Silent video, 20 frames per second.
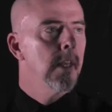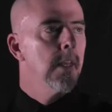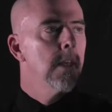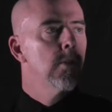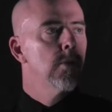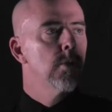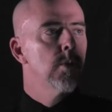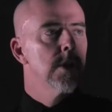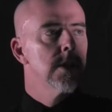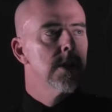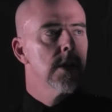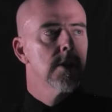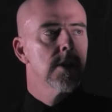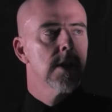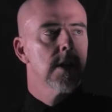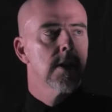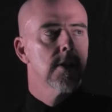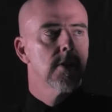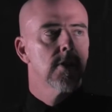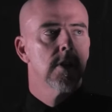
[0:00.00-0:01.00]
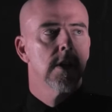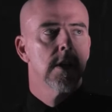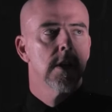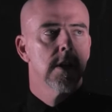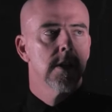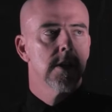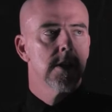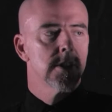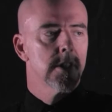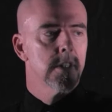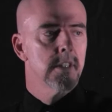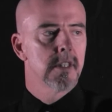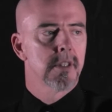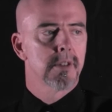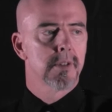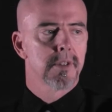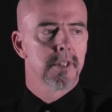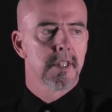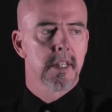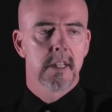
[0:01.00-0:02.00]
If we don't have this
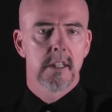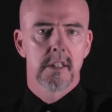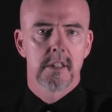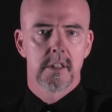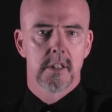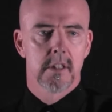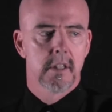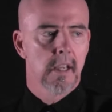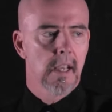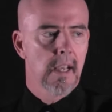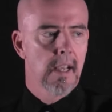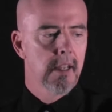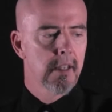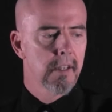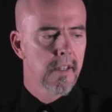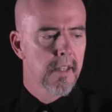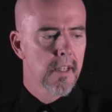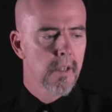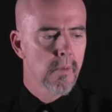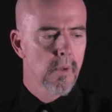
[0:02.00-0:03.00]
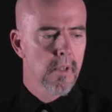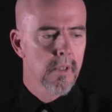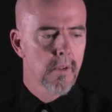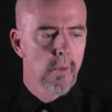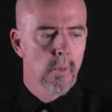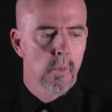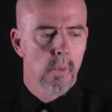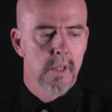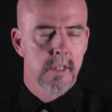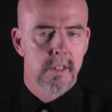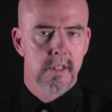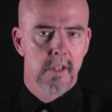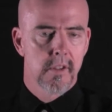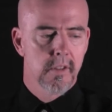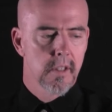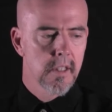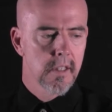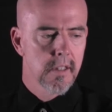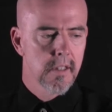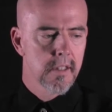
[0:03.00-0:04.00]
initial stage and that one, we
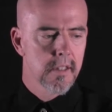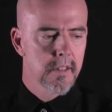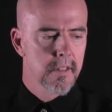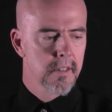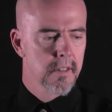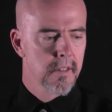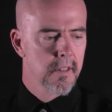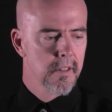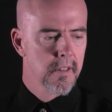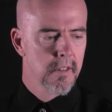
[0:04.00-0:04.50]
don't get this.